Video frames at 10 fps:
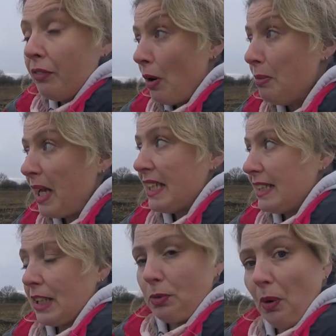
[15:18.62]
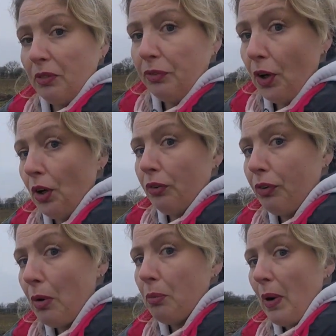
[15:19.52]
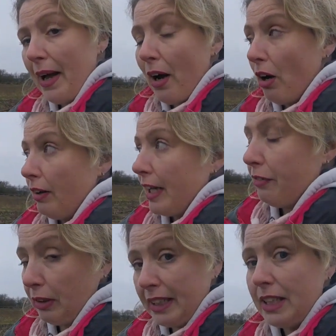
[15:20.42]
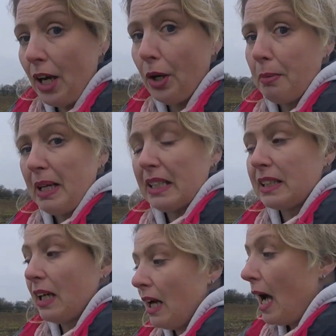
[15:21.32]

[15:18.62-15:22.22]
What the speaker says: from the A614, from where RAF Lindholme is.